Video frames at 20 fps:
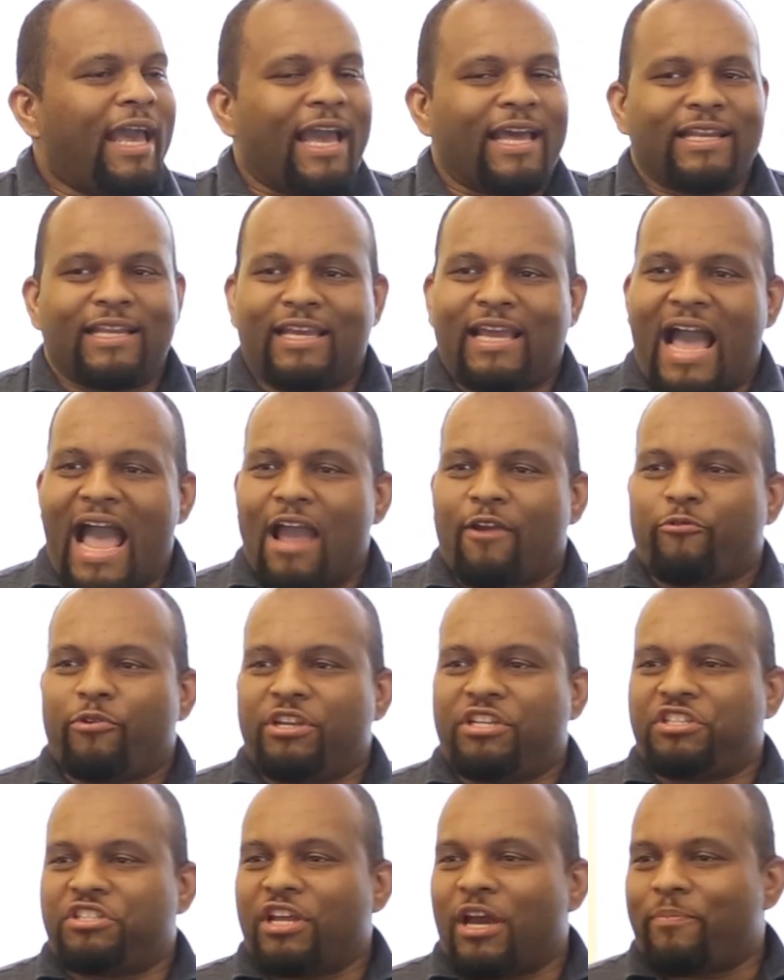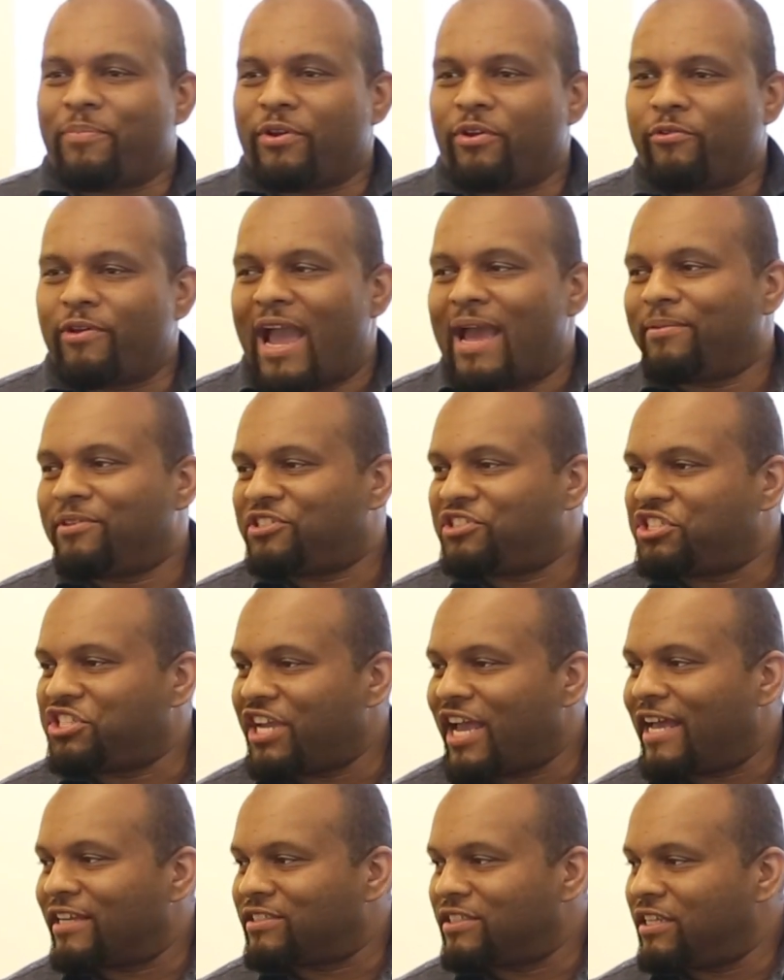And the guy reached up and grabbed his
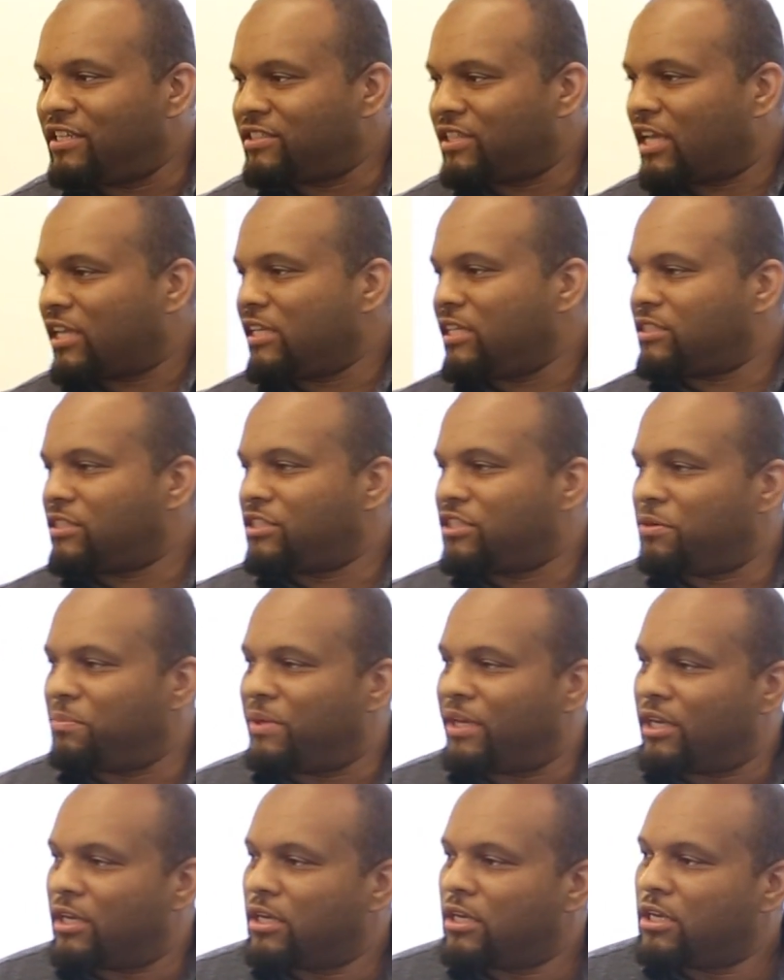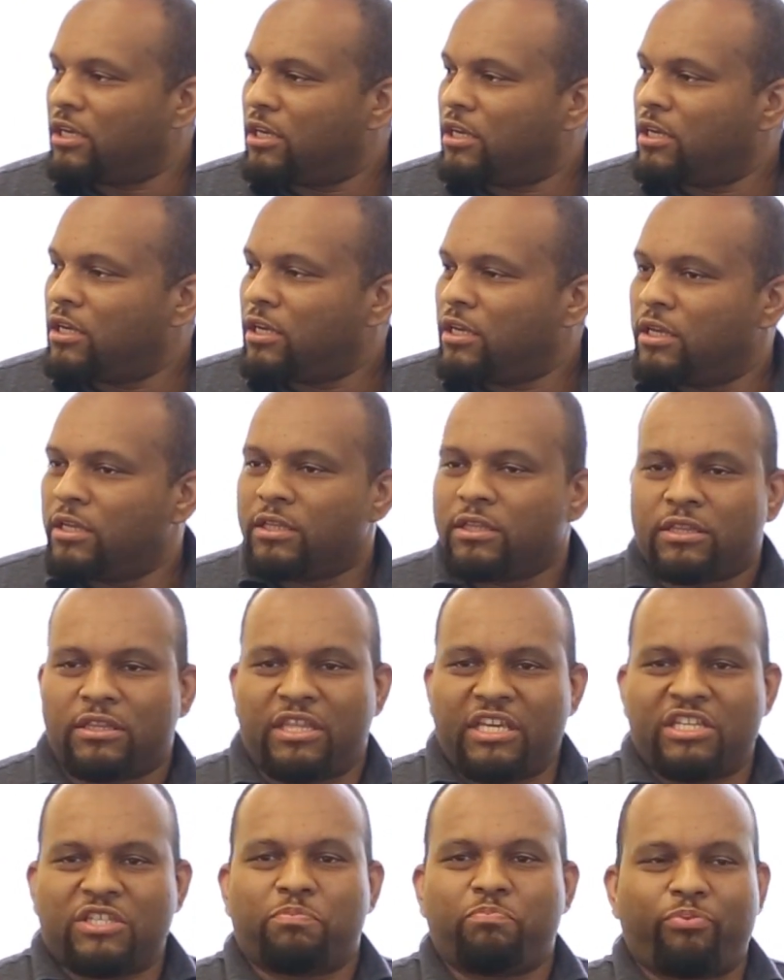chest, and he said, listen to me.
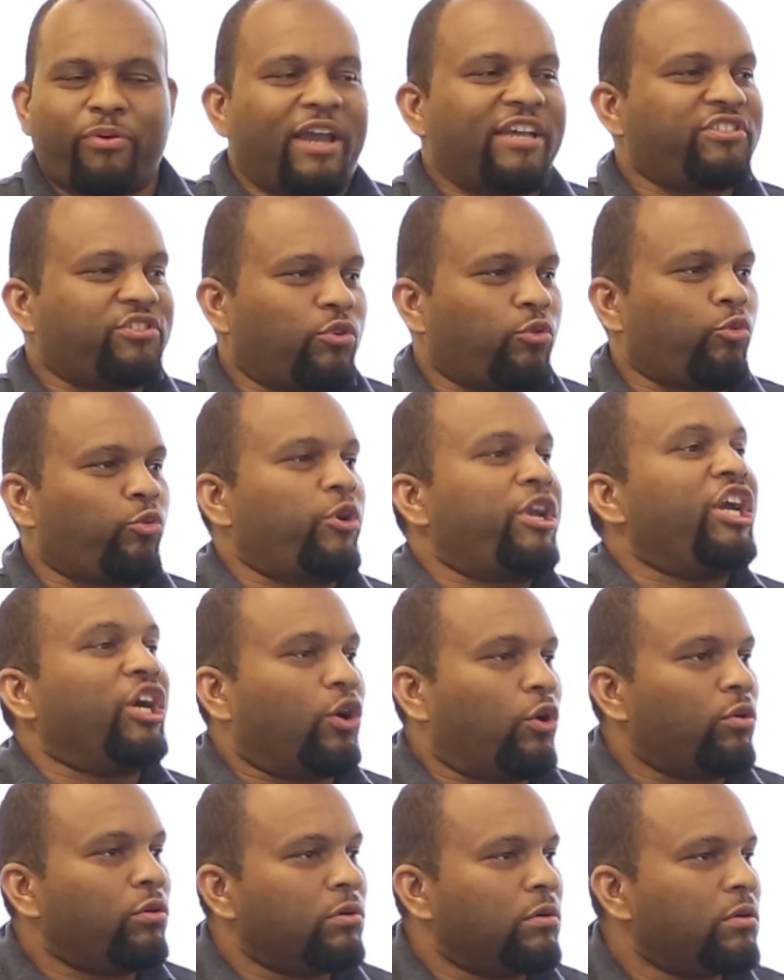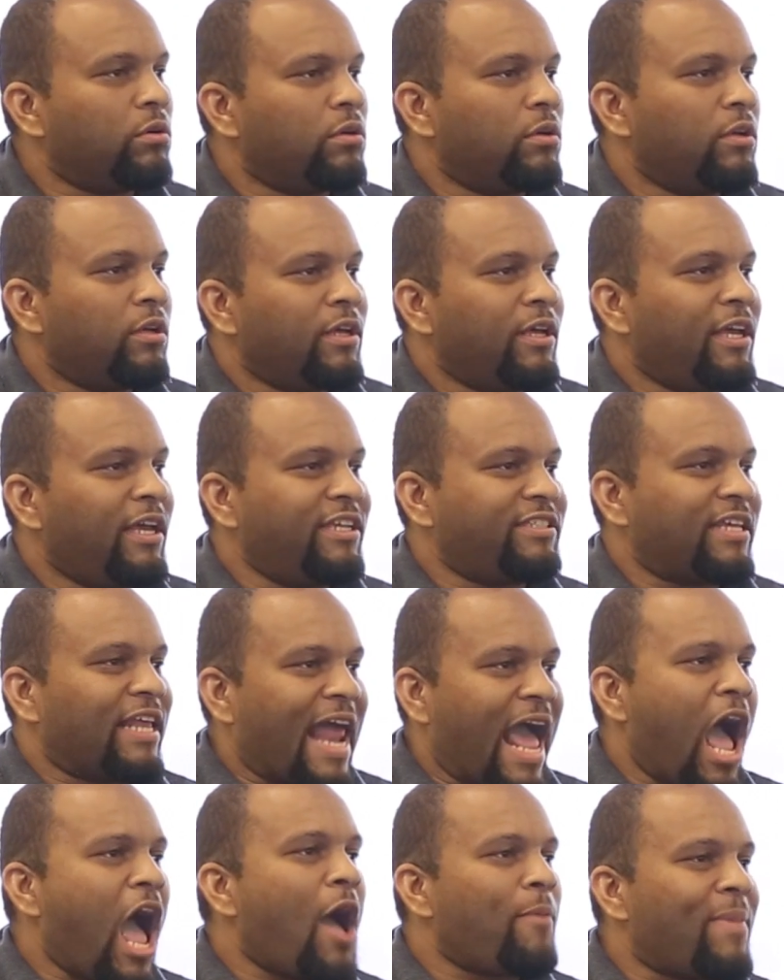These breasts are real. He
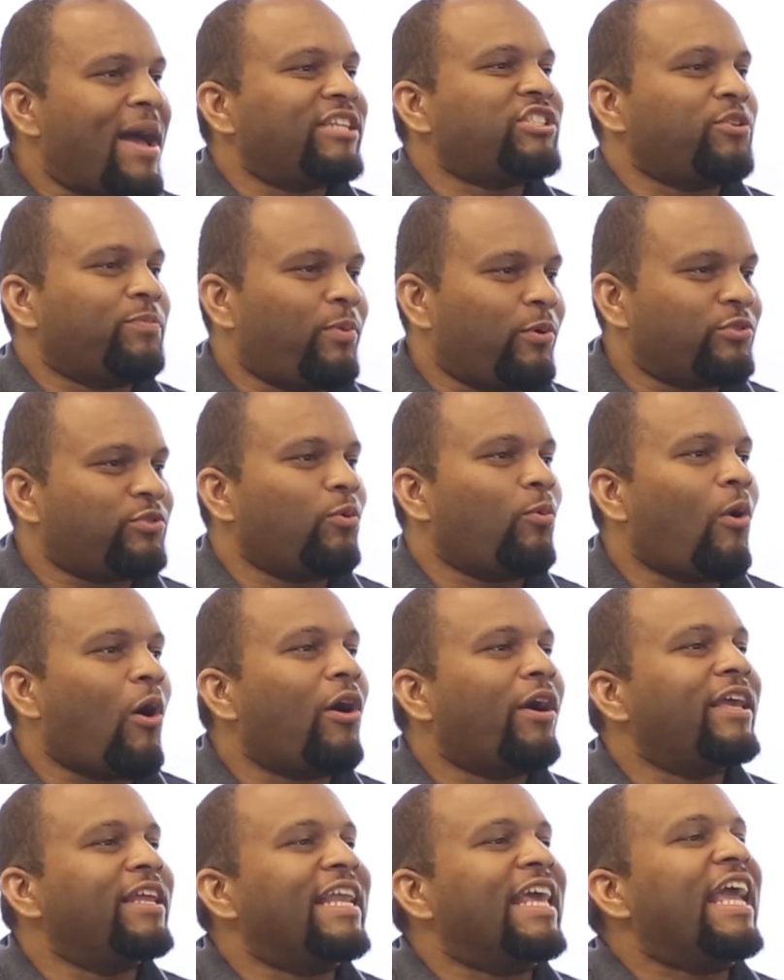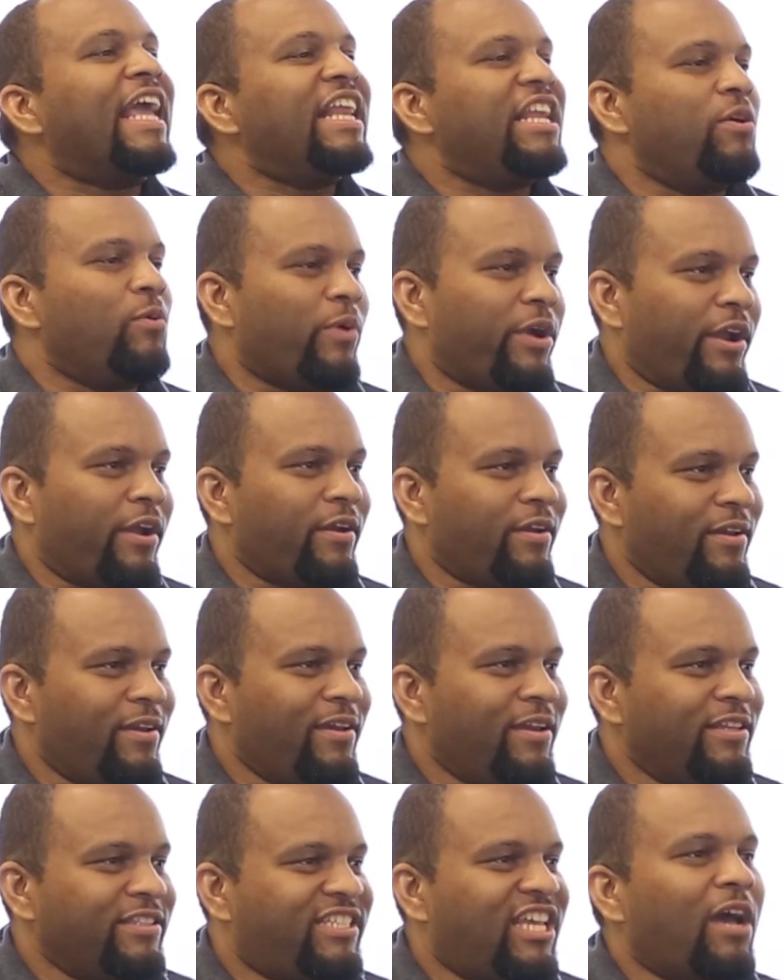said, how am I supposed to walk into anywhere?
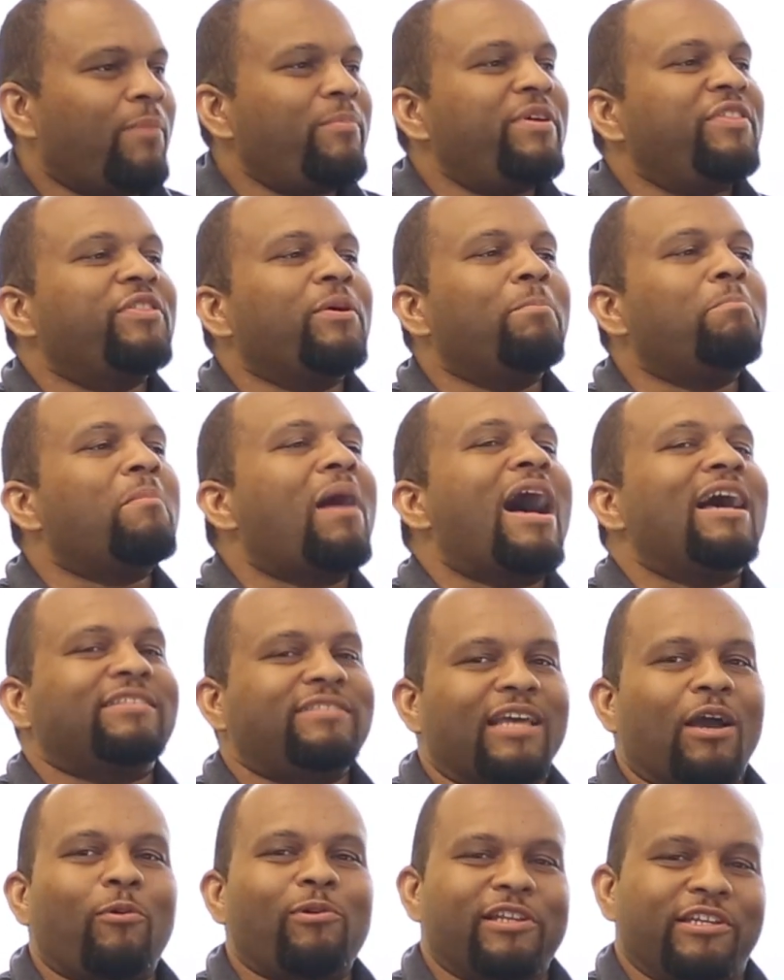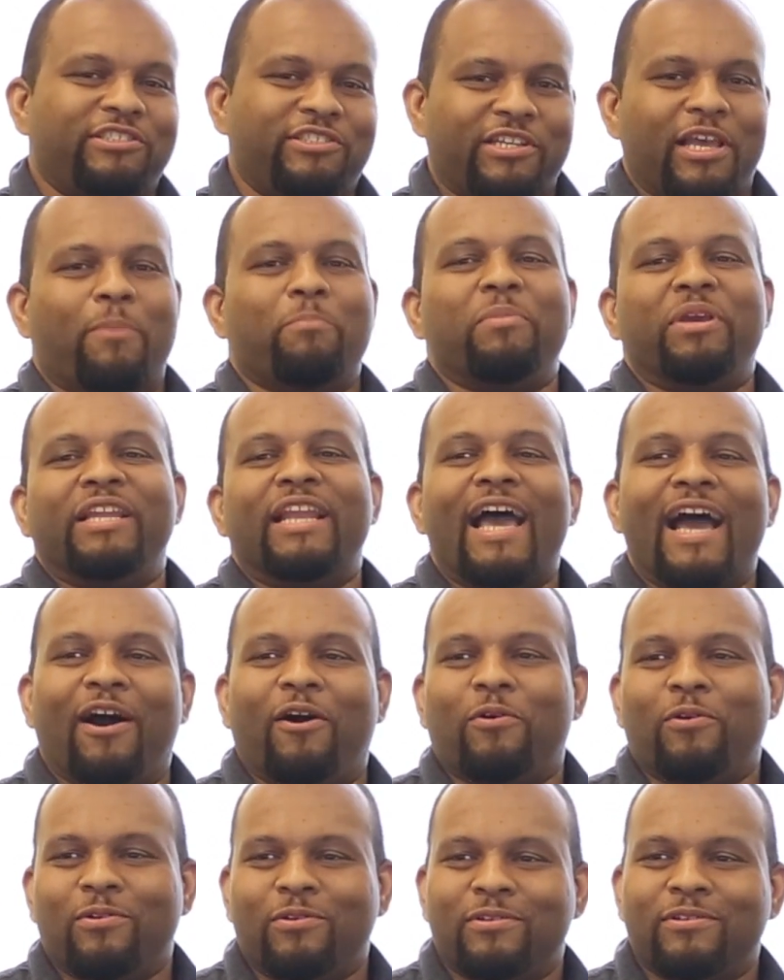Tell me the mosque that will accept me now.